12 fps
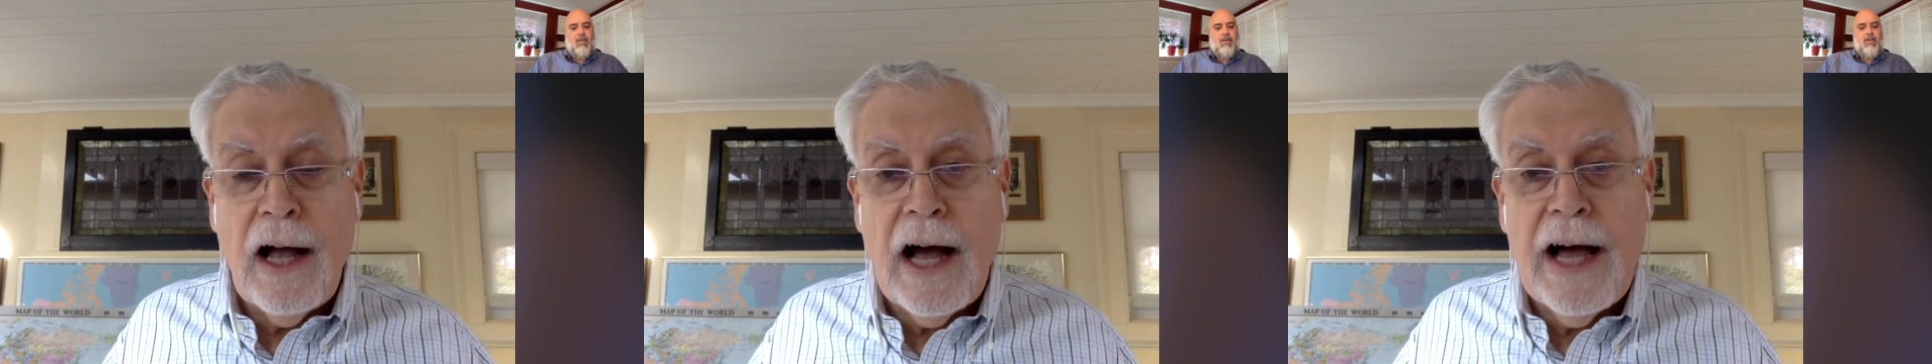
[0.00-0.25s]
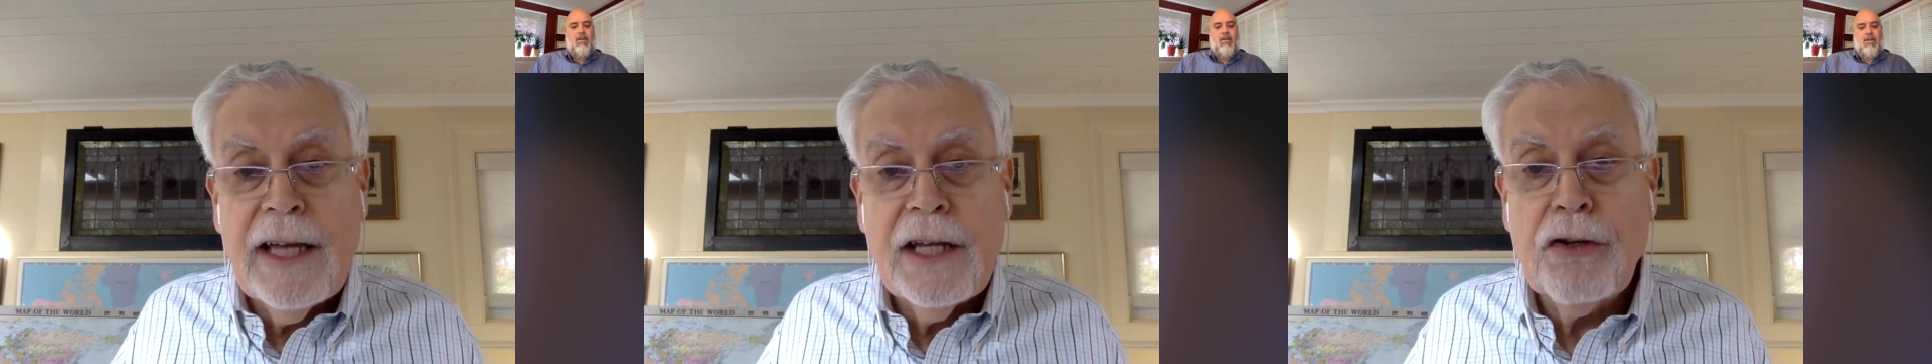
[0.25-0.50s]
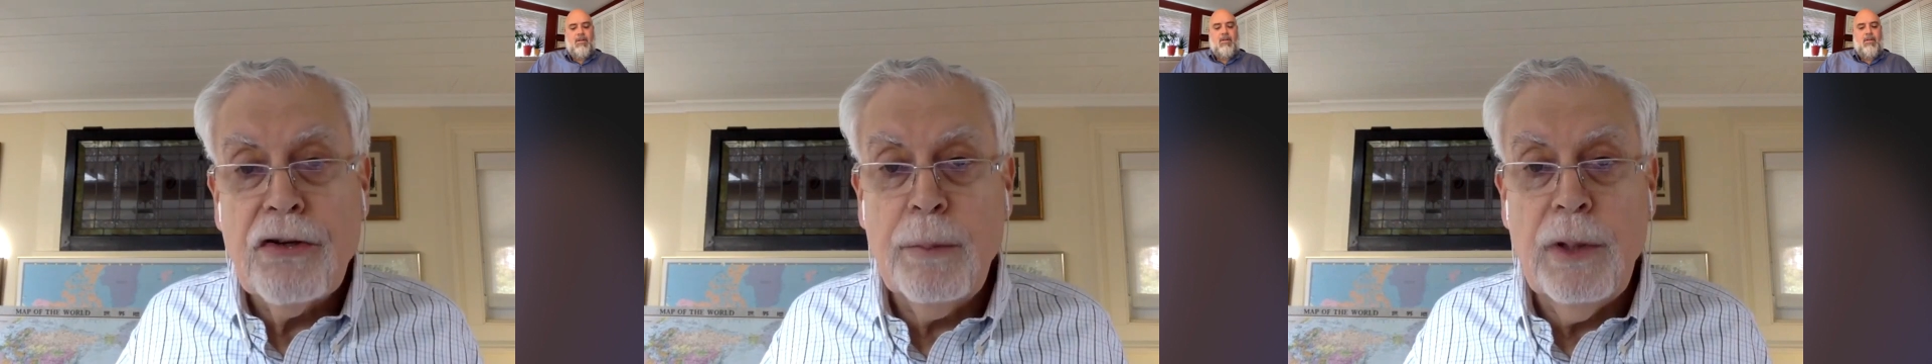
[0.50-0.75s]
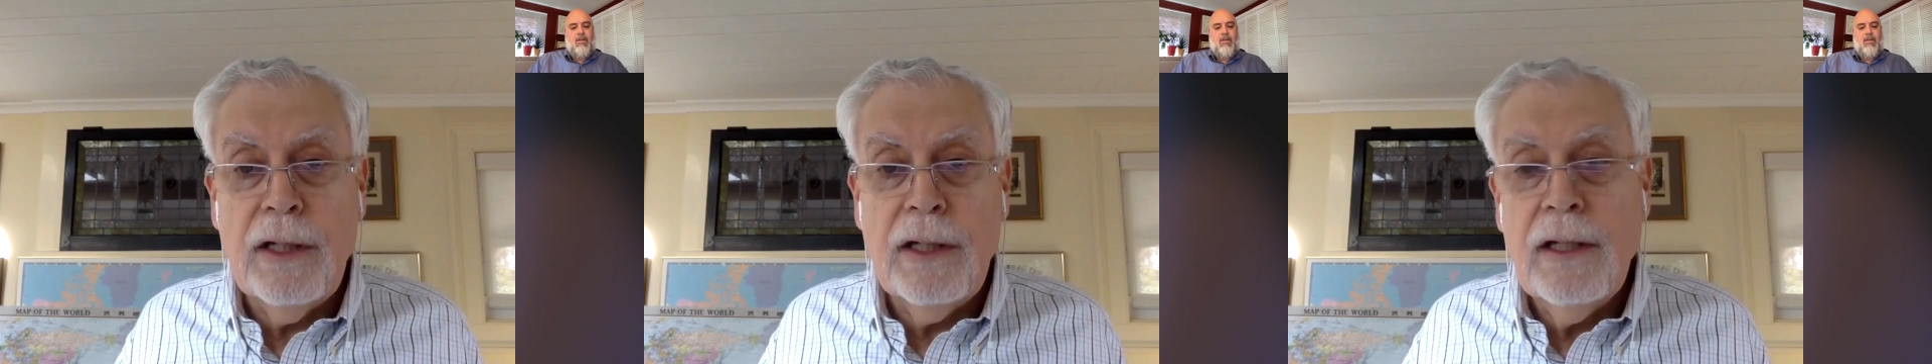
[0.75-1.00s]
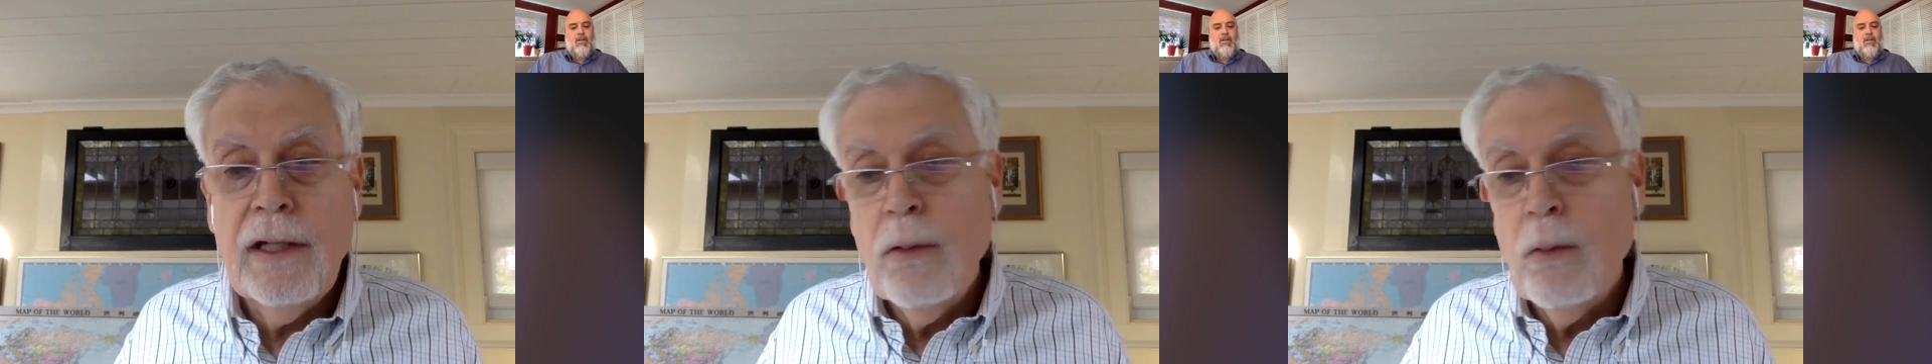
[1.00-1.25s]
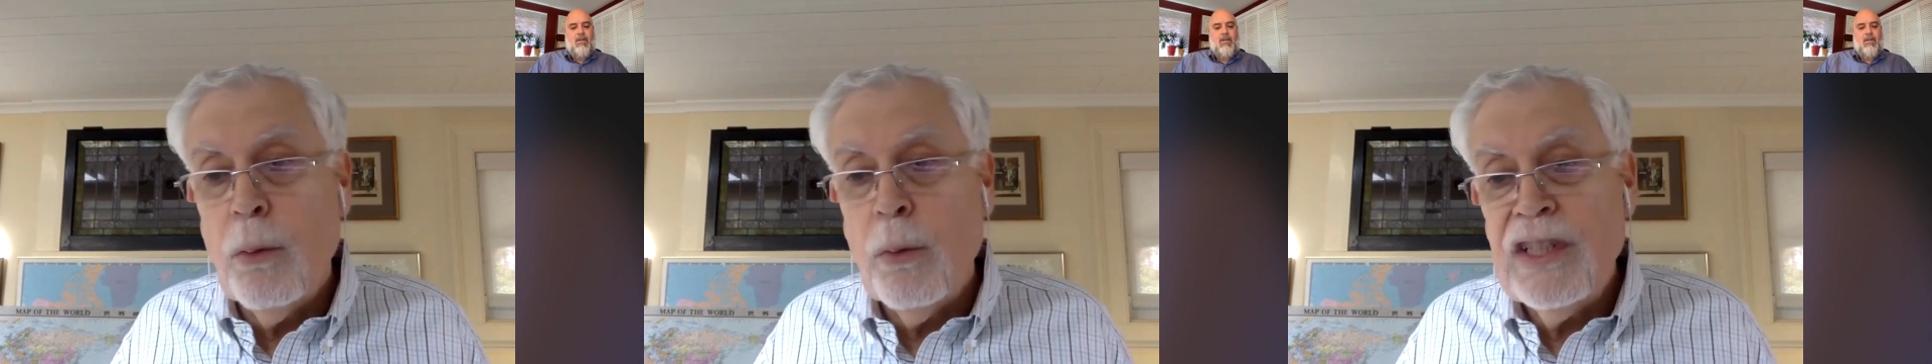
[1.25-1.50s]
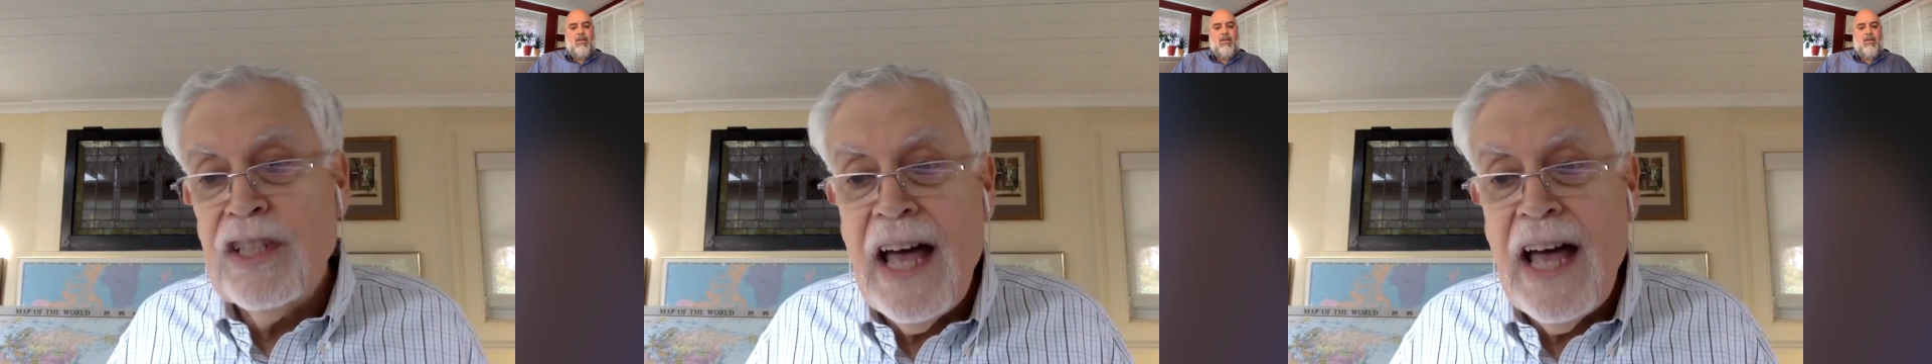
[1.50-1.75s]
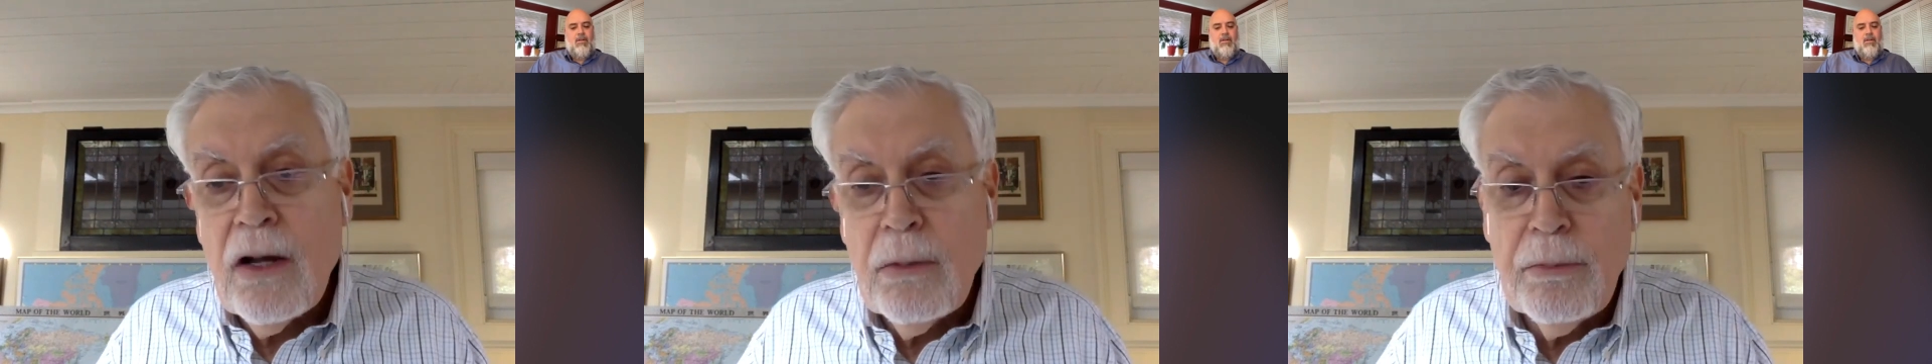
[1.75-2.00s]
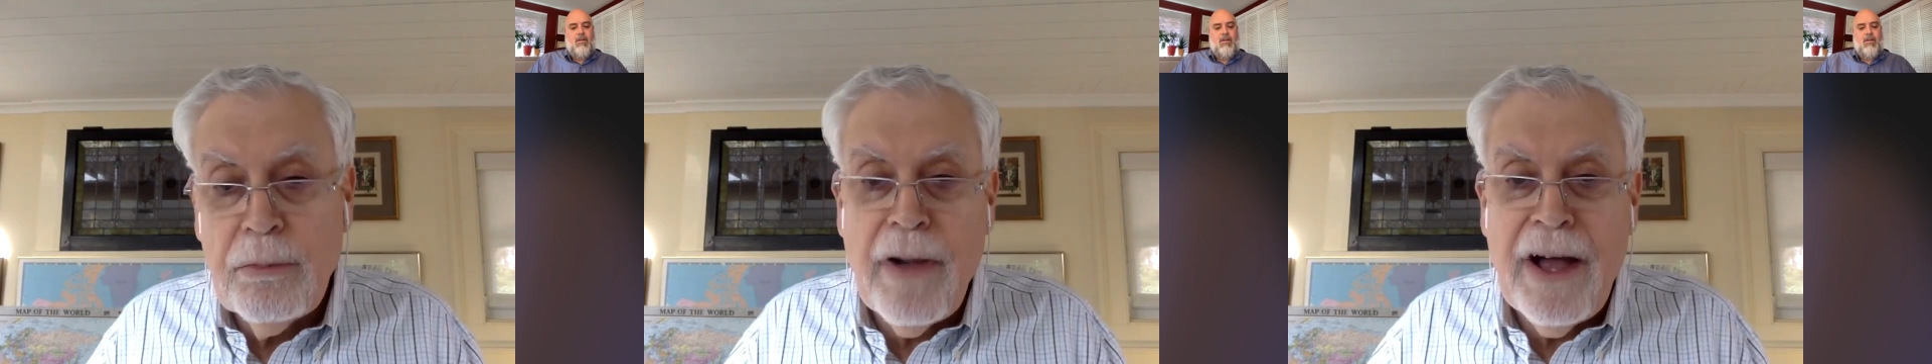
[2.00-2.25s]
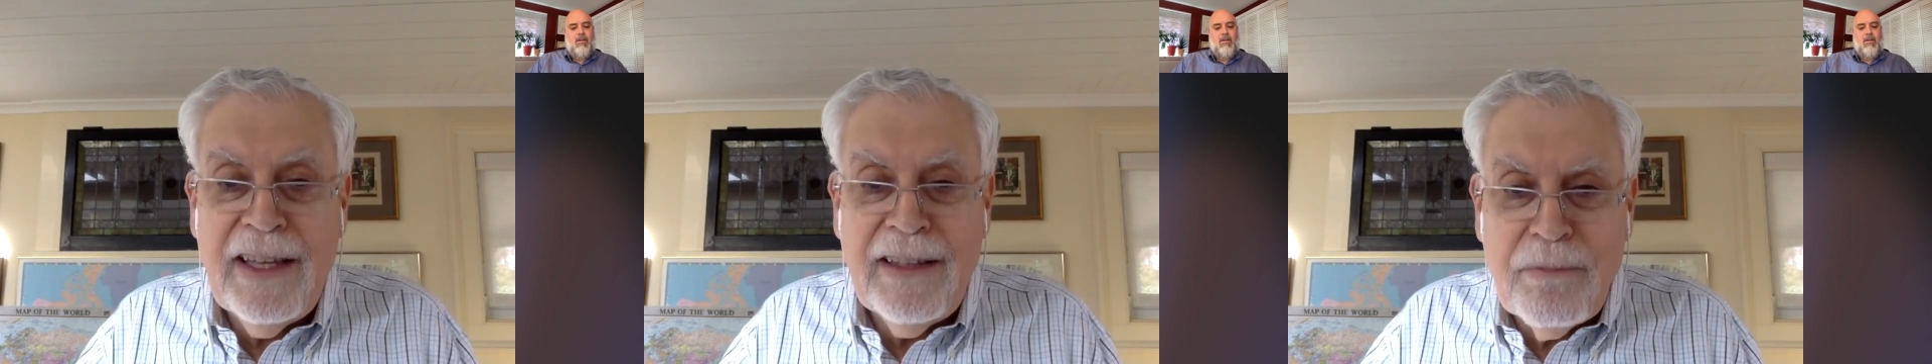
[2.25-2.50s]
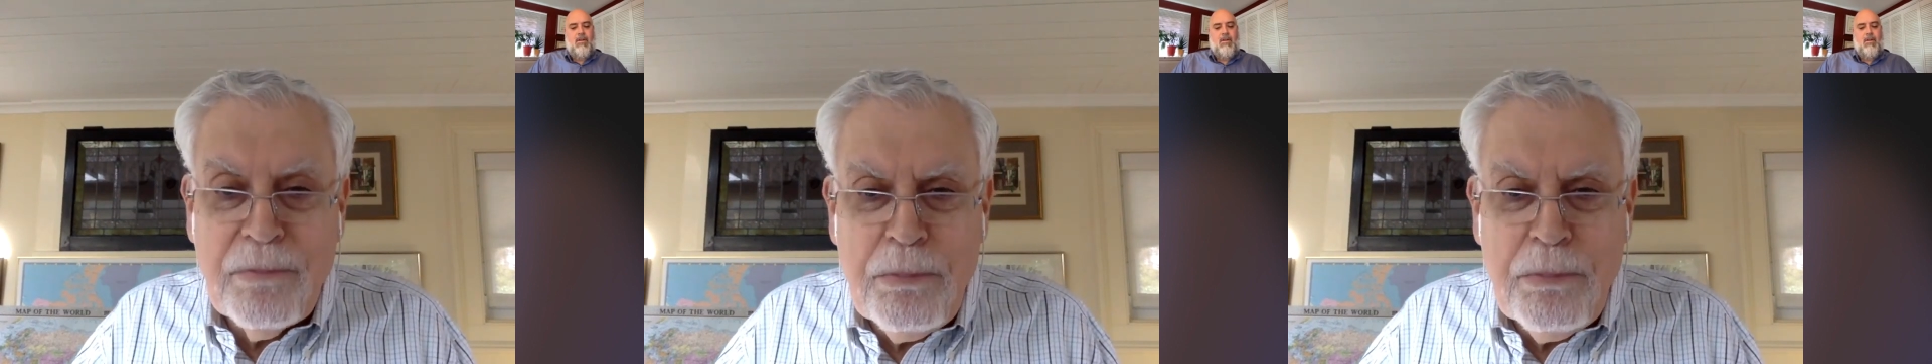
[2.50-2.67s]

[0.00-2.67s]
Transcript: I contributed what was now my,